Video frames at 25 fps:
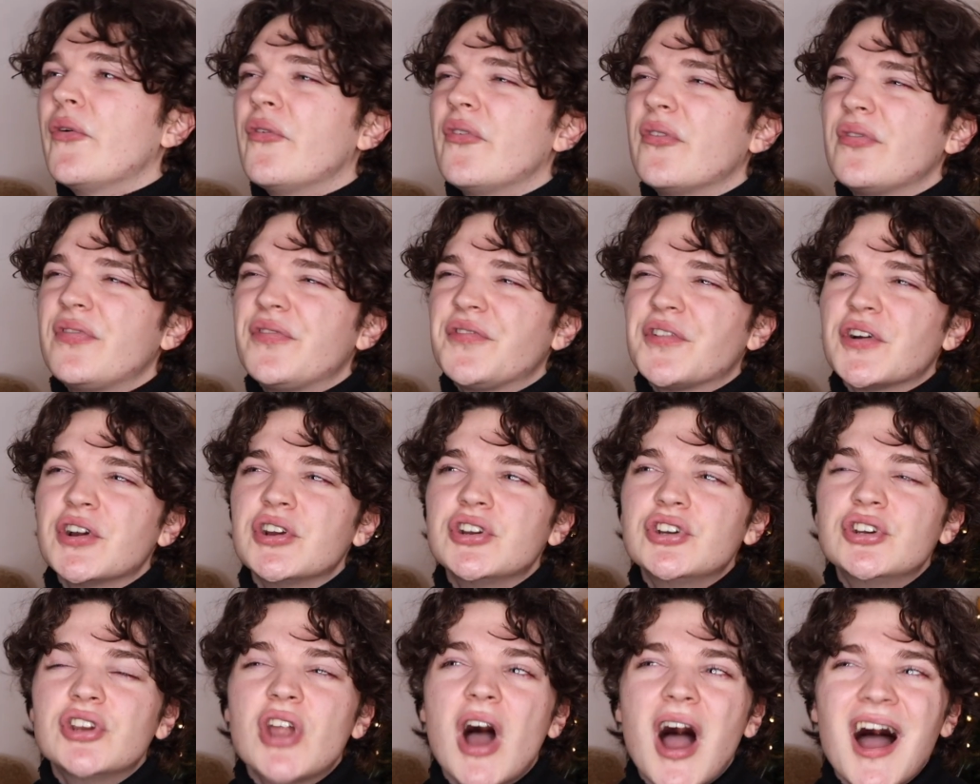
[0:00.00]
for
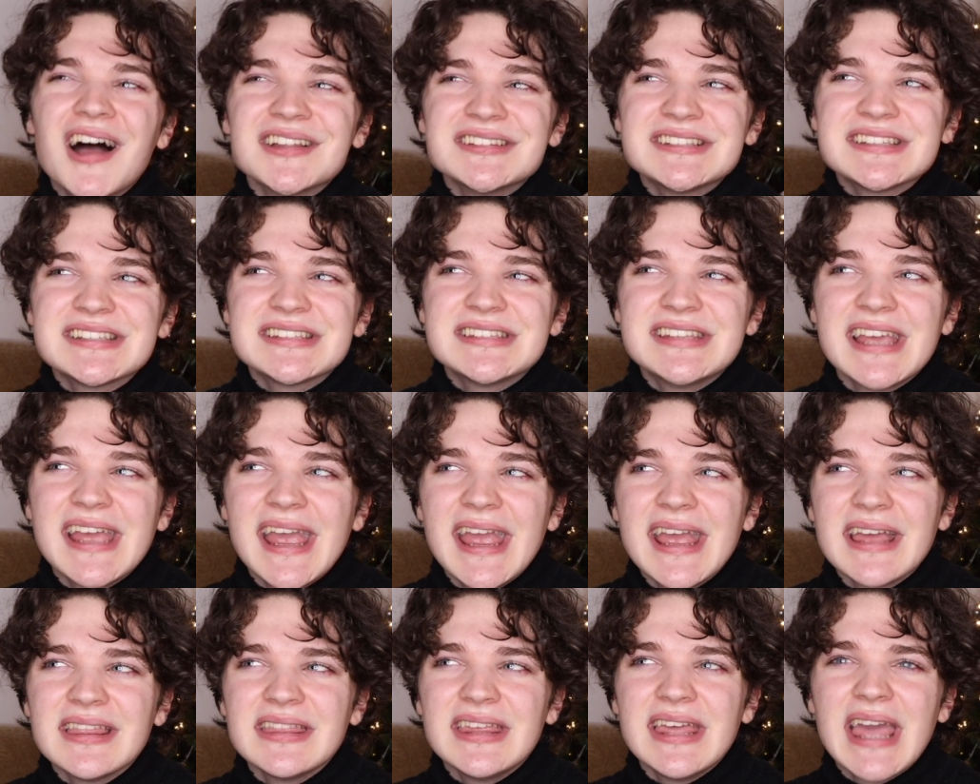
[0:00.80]
not
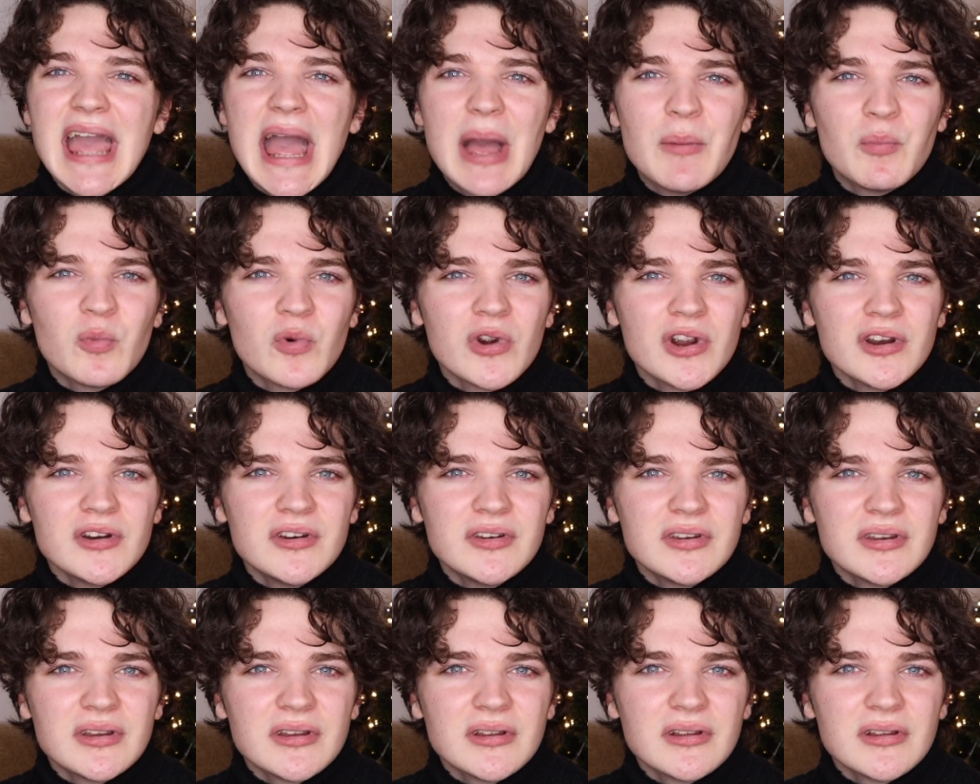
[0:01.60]
saying the M word?